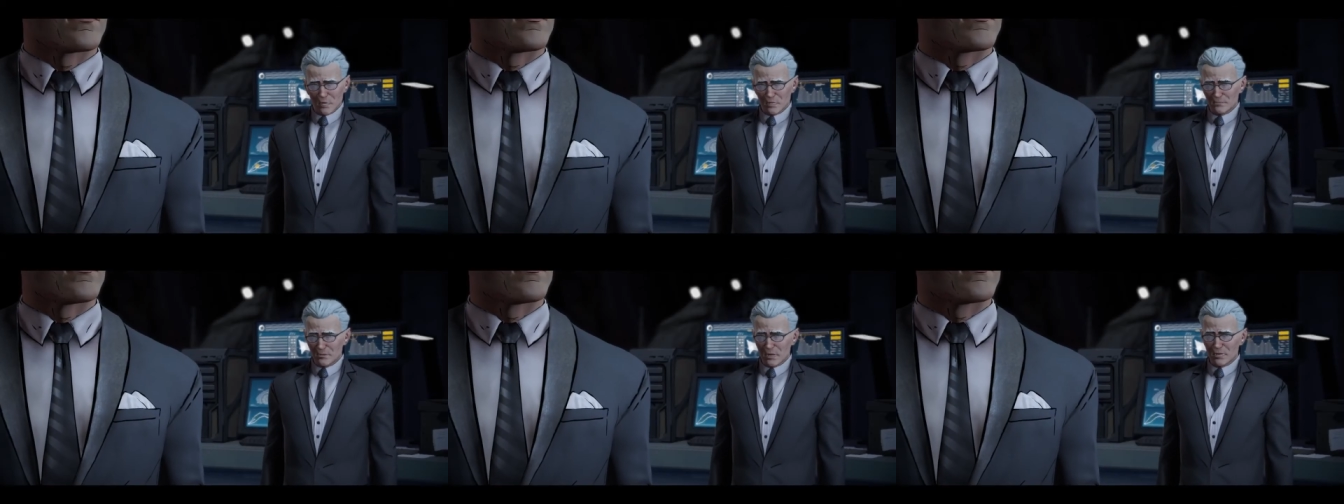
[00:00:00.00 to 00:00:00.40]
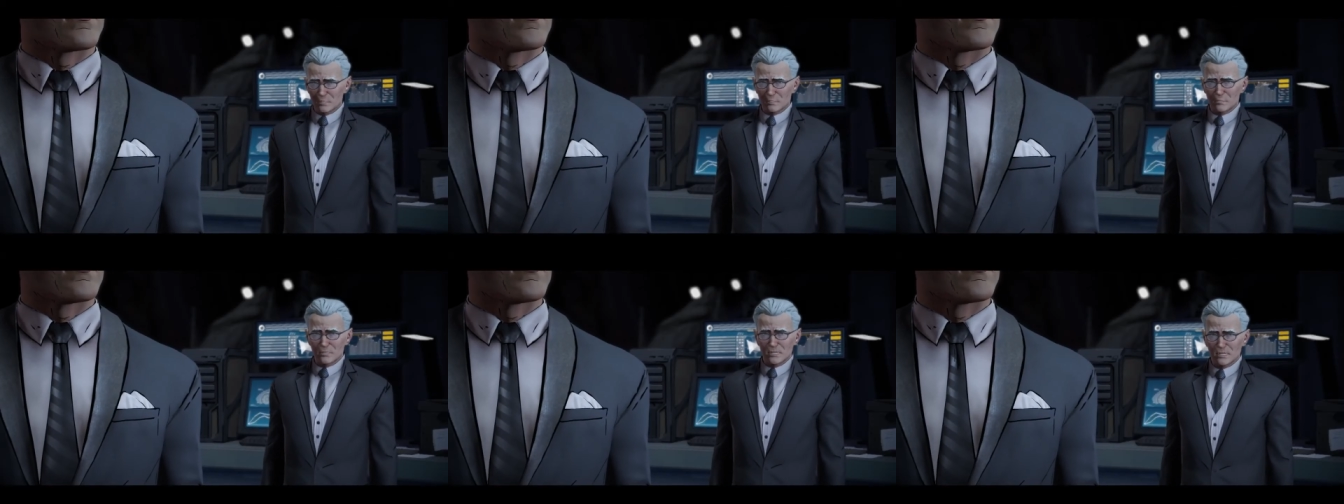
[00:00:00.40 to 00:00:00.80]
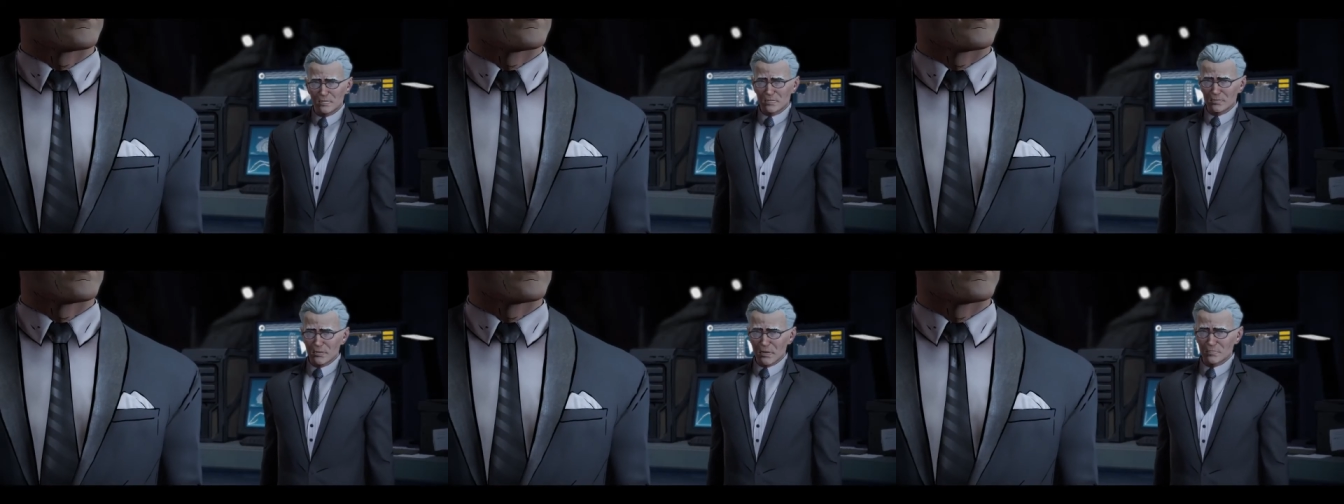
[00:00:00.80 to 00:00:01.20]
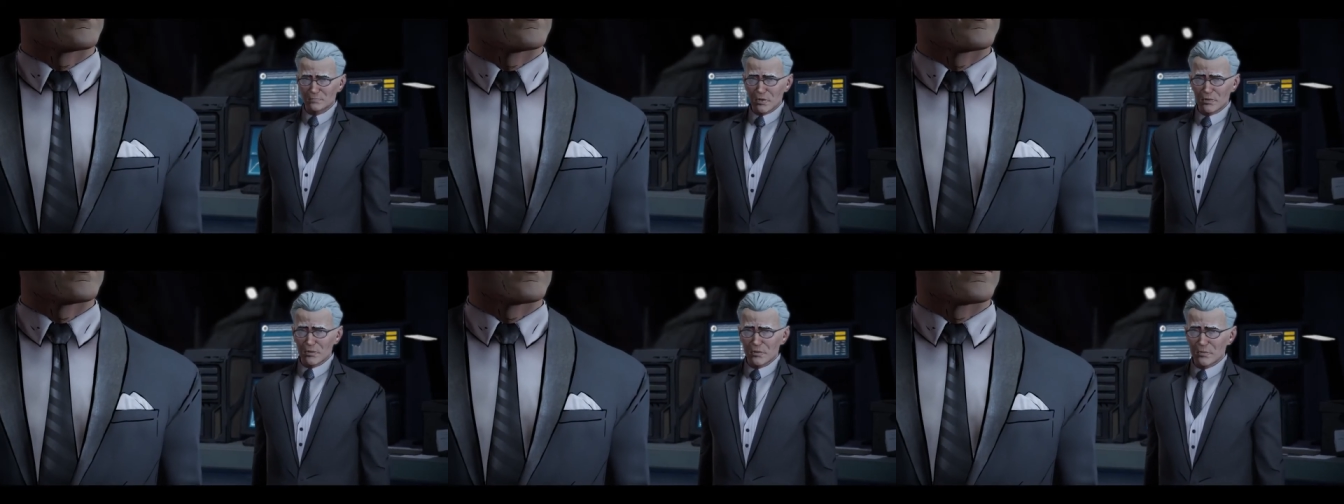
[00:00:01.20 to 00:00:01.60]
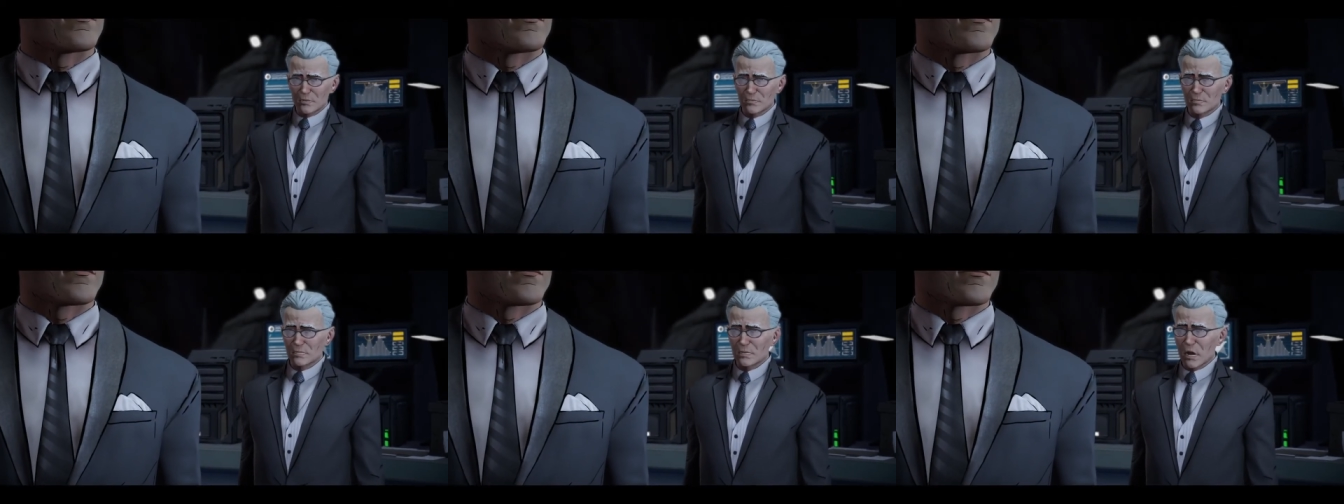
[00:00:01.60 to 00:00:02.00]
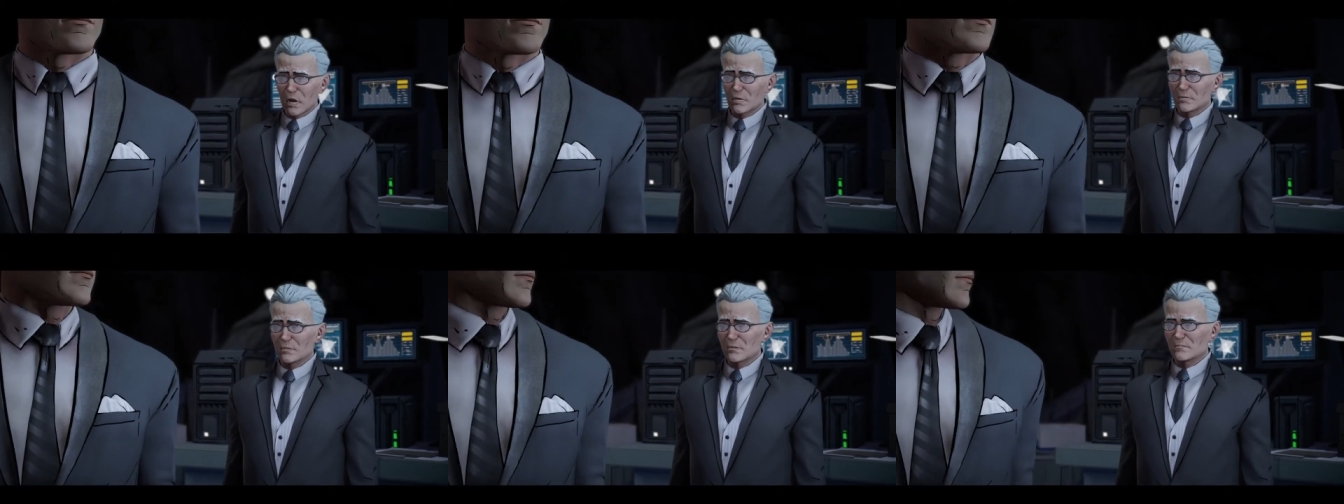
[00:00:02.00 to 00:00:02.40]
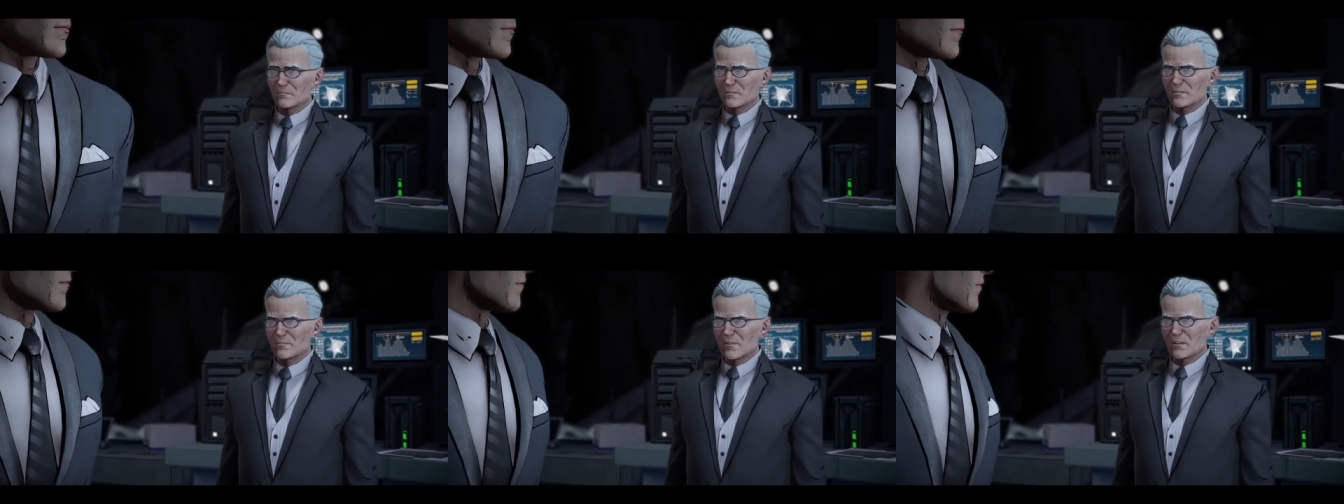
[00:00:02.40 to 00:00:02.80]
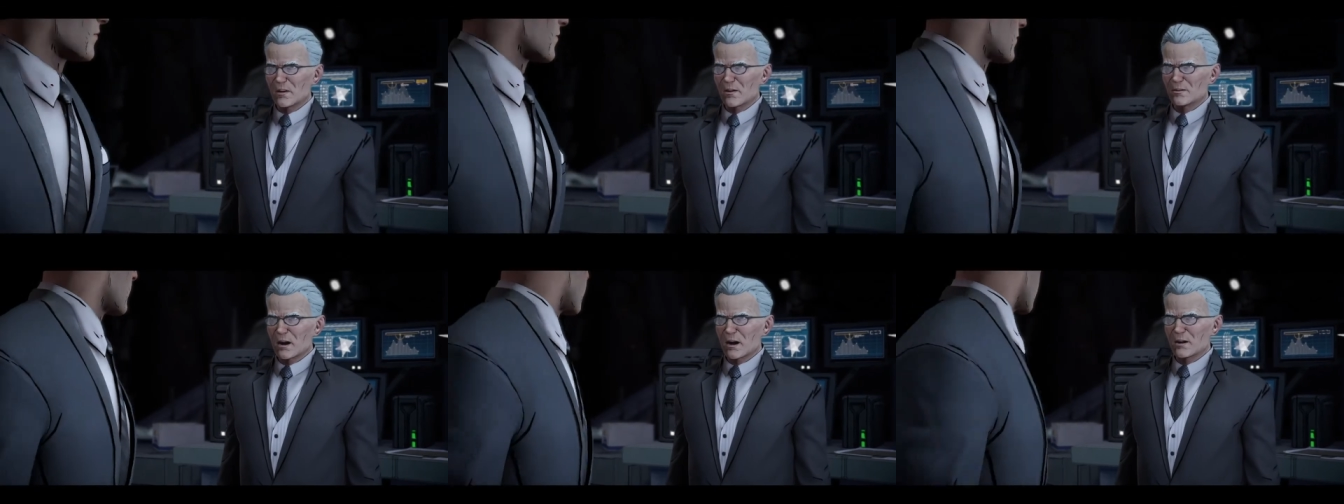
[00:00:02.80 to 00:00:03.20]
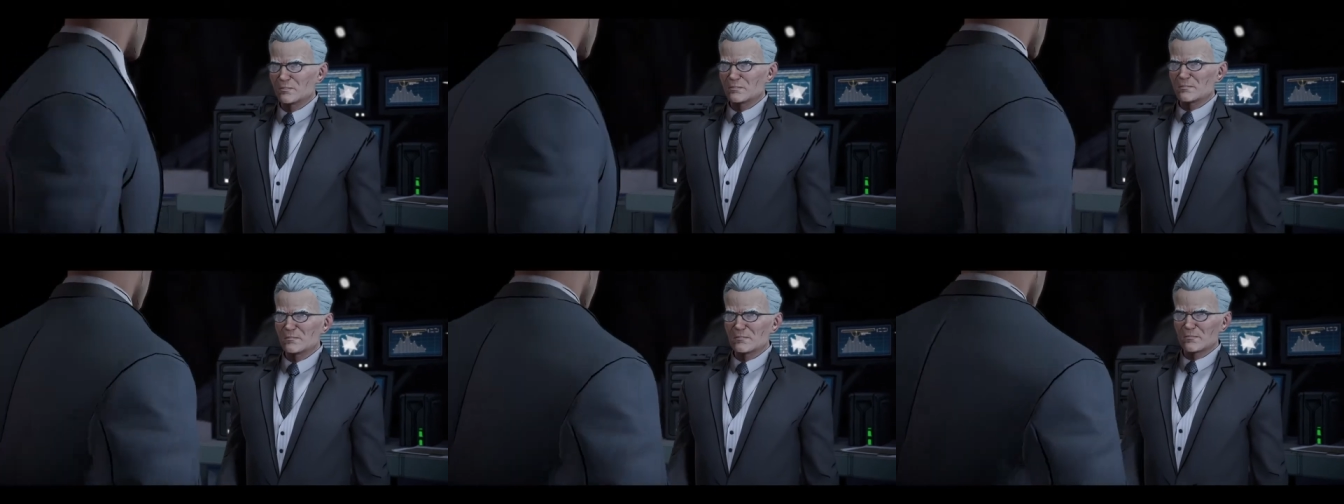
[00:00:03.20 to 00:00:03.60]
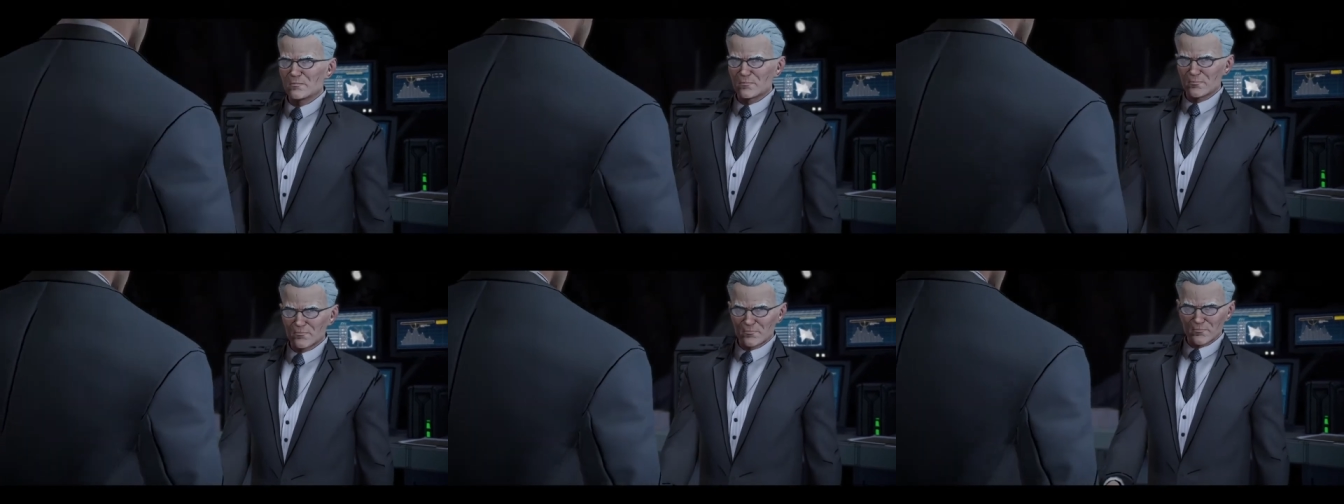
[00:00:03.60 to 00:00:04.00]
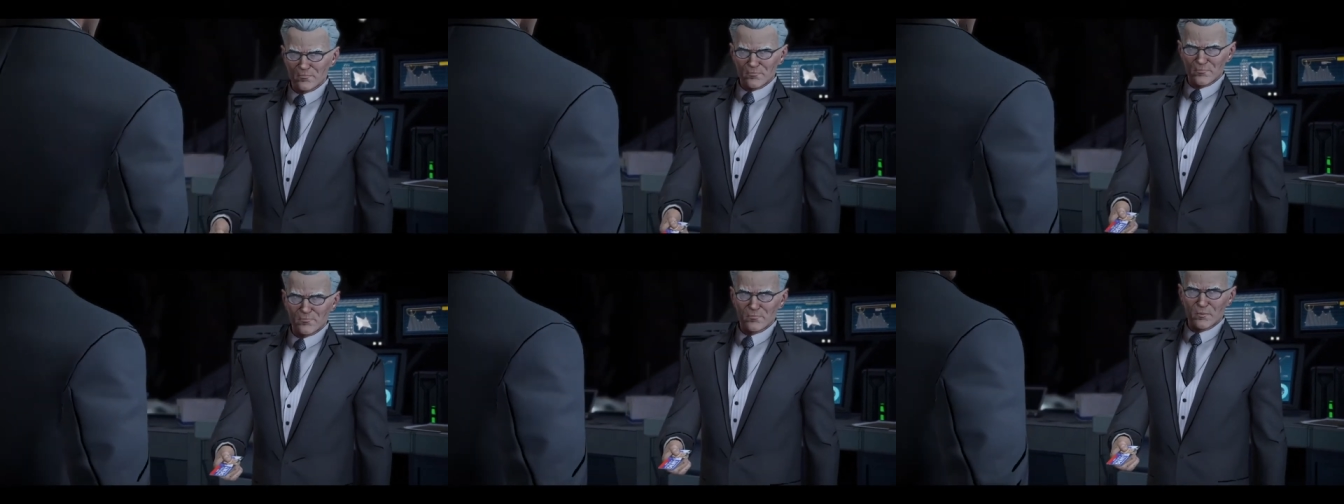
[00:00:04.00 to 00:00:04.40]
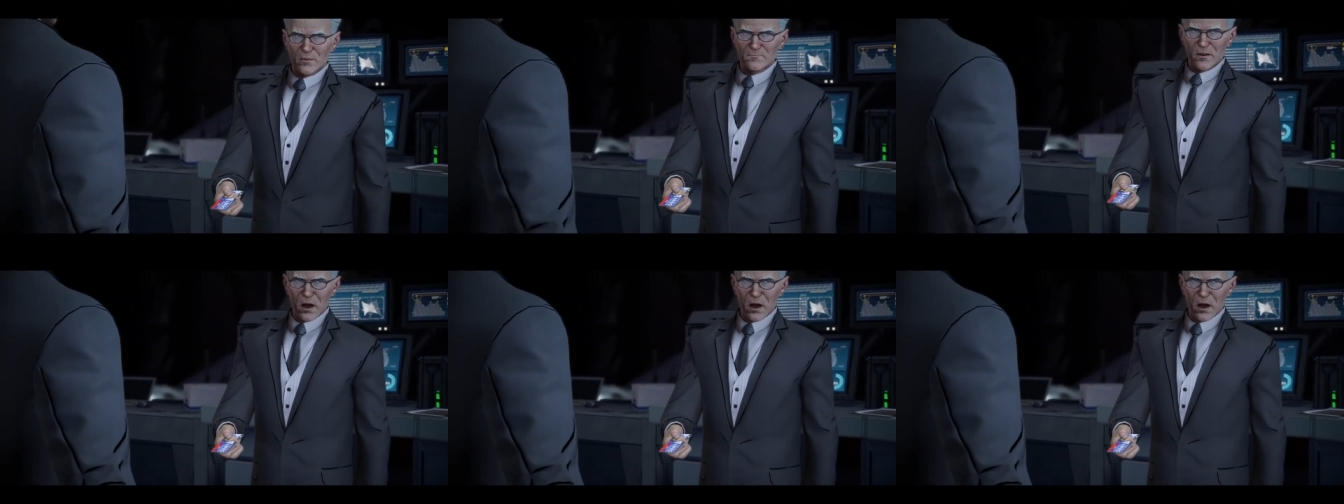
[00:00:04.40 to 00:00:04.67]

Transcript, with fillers: Old men worry, that's all. It's our gift and our curse. One